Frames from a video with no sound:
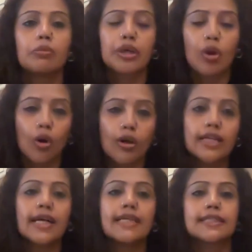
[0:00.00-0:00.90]
we
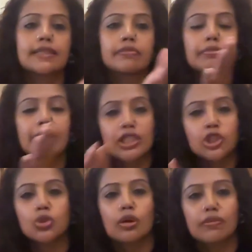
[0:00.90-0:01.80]
organize it, we make
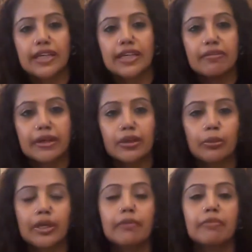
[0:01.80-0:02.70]
sure we give it
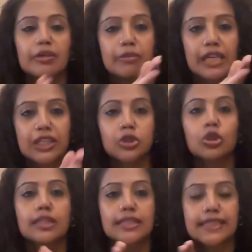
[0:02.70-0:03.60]
away, we make
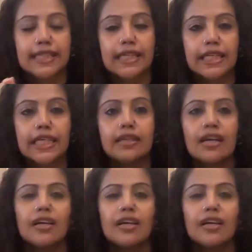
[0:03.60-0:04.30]
sure it's clean.